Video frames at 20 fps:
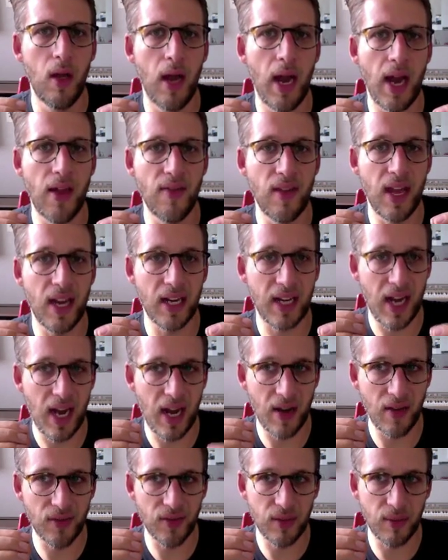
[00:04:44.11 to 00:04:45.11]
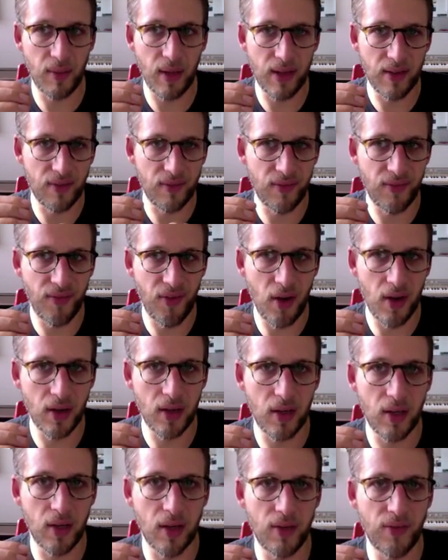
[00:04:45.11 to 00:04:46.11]
and then kind of some like funk
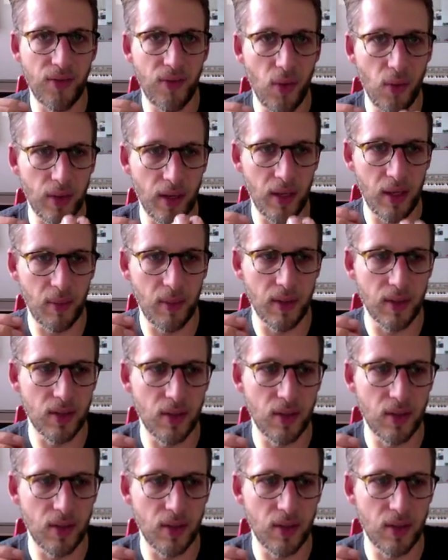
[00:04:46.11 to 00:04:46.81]
and folk elements.